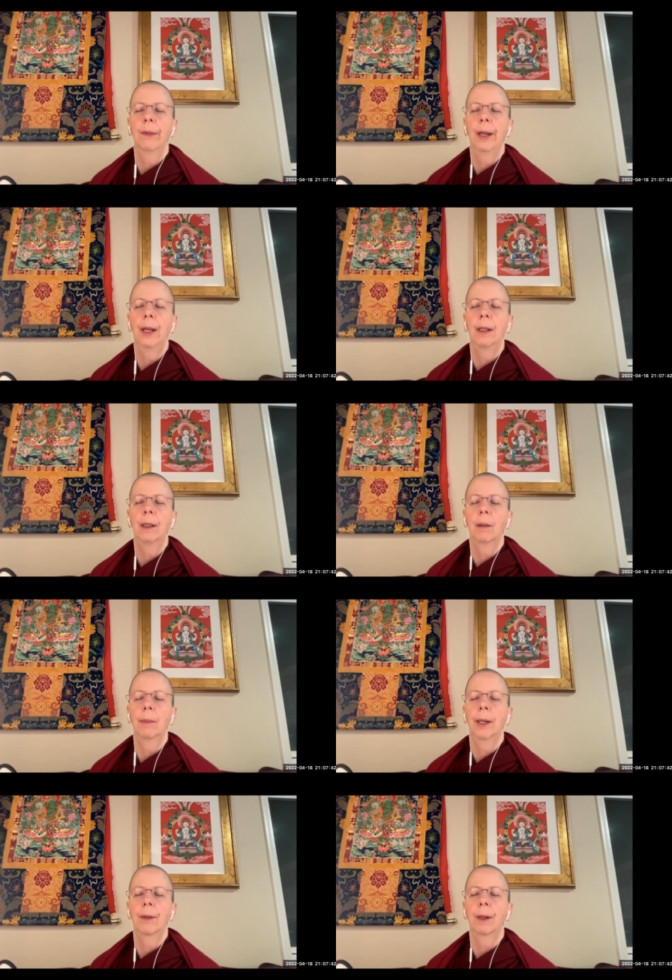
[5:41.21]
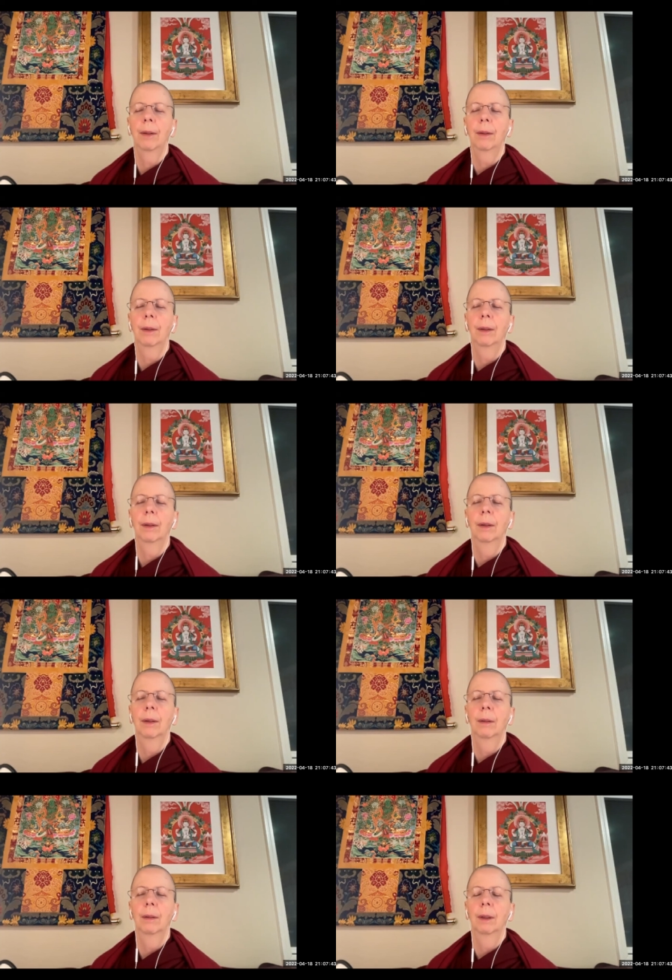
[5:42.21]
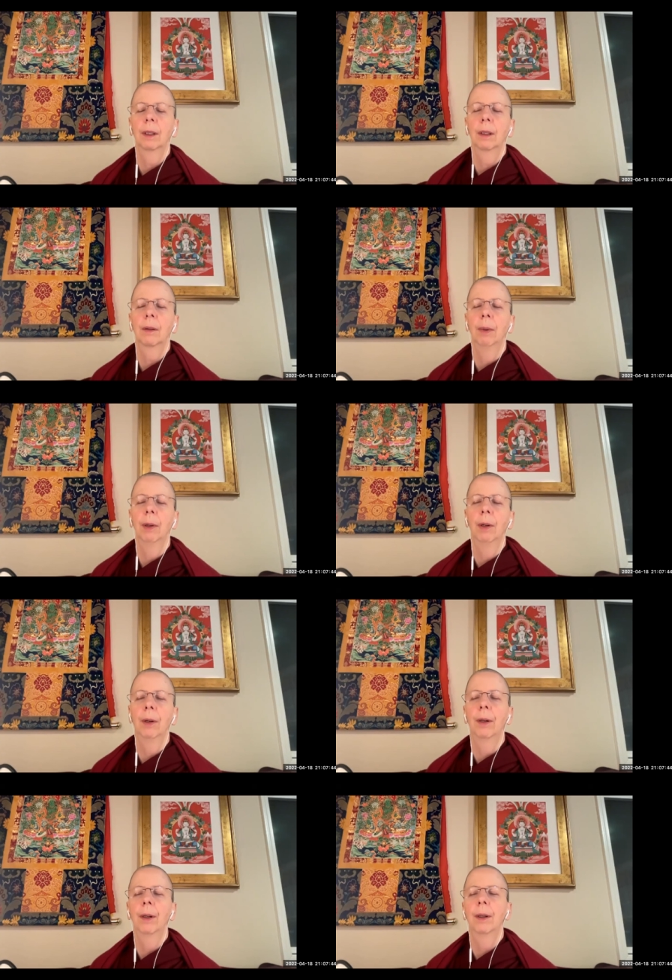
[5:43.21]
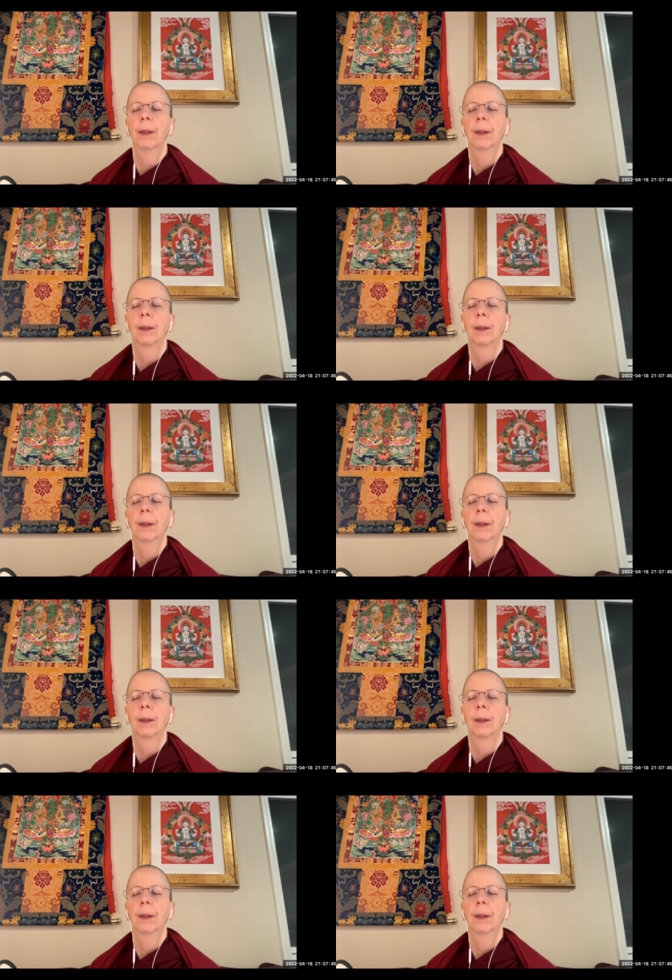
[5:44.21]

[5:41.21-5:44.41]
fade into the background like a blur.